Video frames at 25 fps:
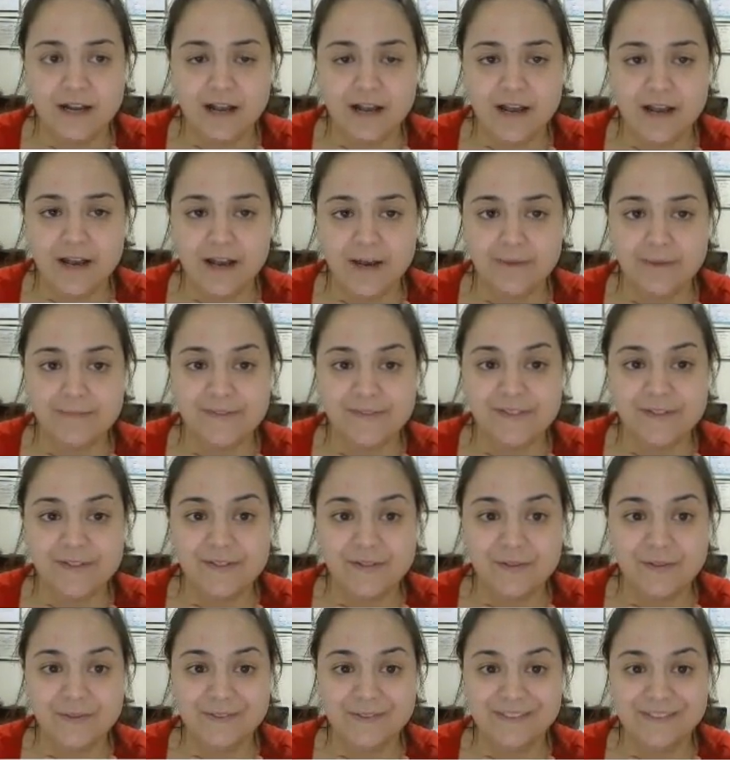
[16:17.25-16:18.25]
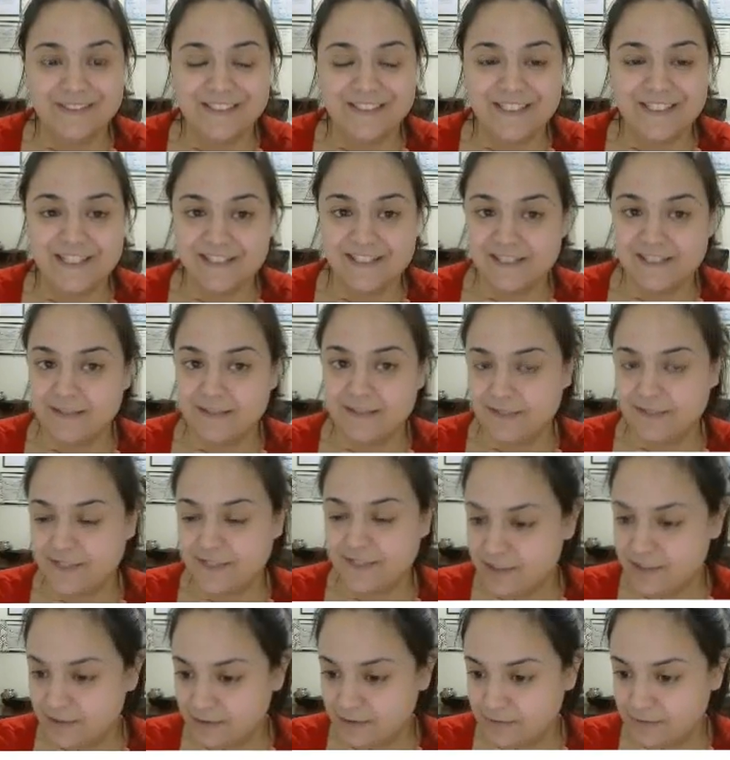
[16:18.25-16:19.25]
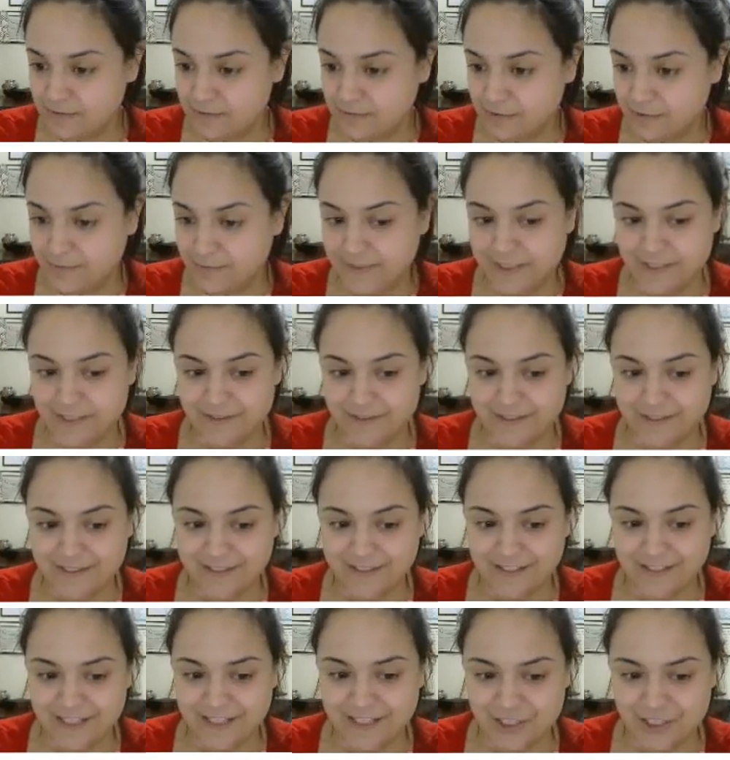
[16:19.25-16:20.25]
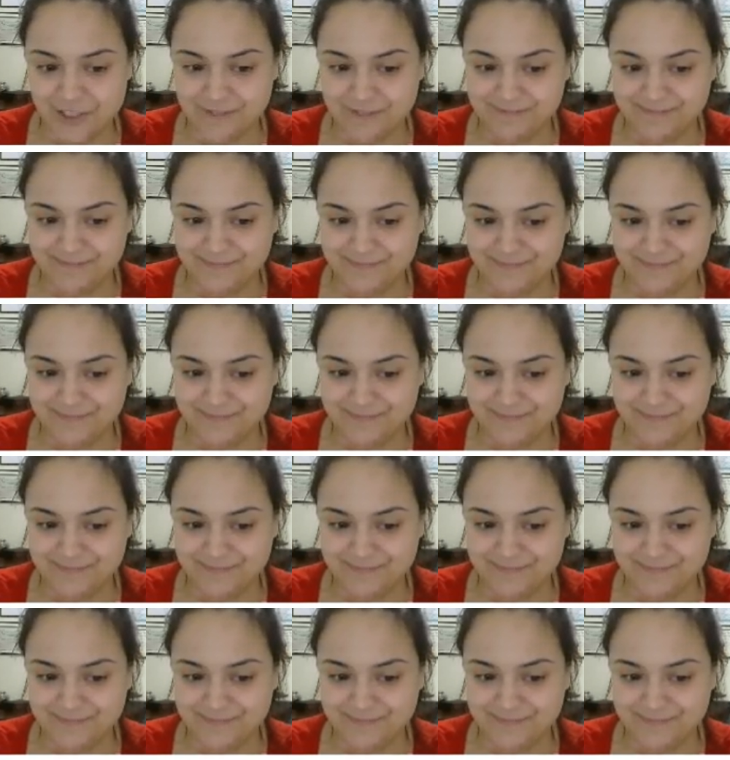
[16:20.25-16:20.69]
So the next time I see you will be during the lecture.